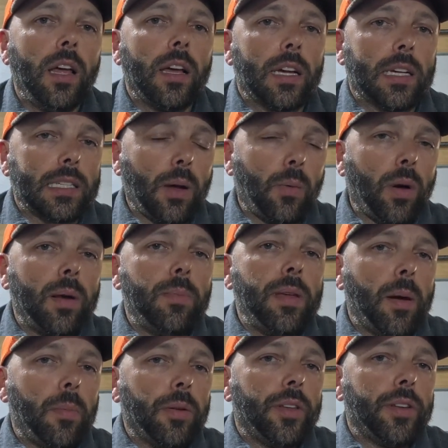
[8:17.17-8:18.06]
because I want to
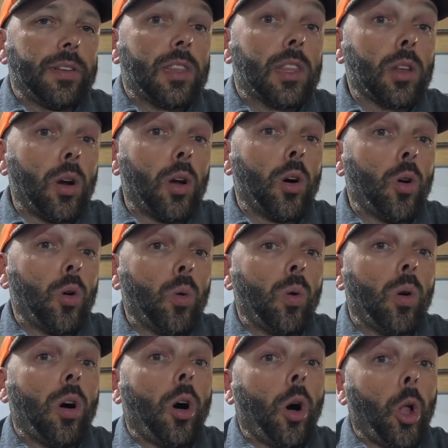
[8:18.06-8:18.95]
be able to
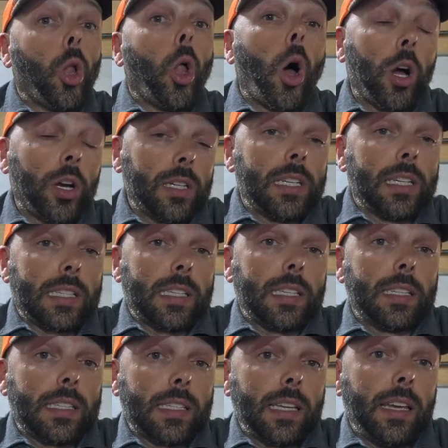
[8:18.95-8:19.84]
throw a long
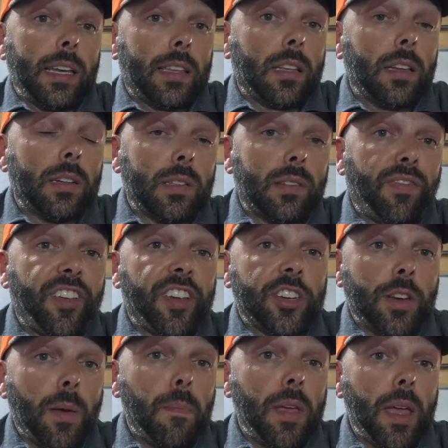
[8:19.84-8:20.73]
distance to hit those
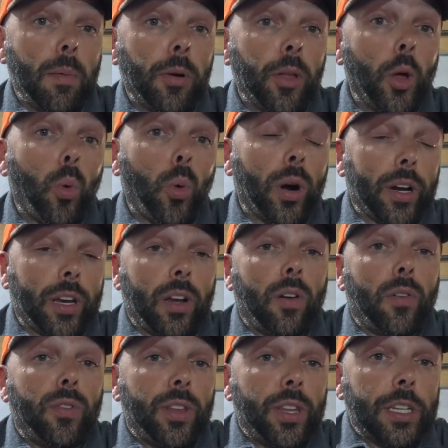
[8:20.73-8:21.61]
fish and be able to work it
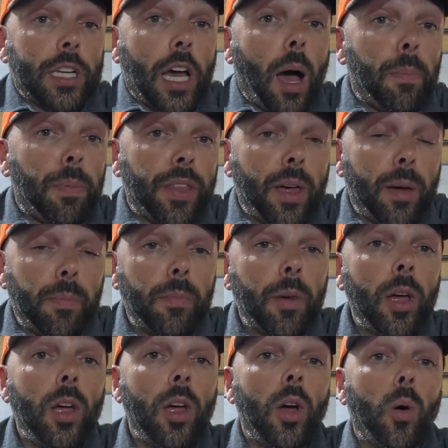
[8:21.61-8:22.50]
over the top of them
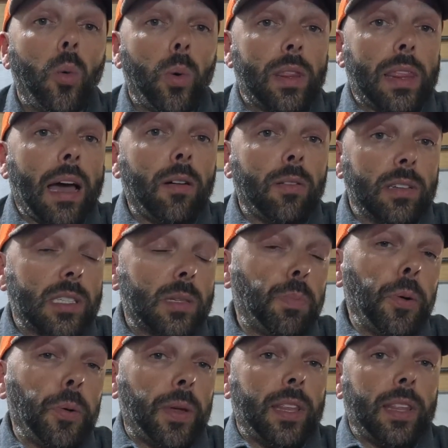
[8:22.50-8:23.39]
without
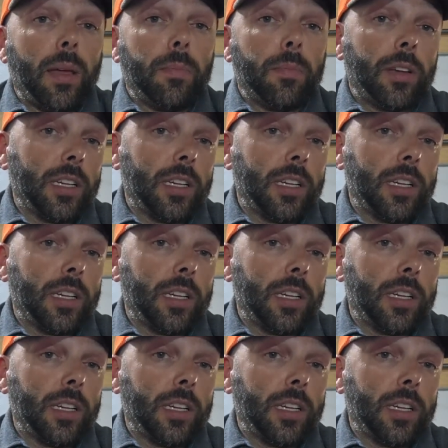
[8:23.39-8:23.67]
spooking them.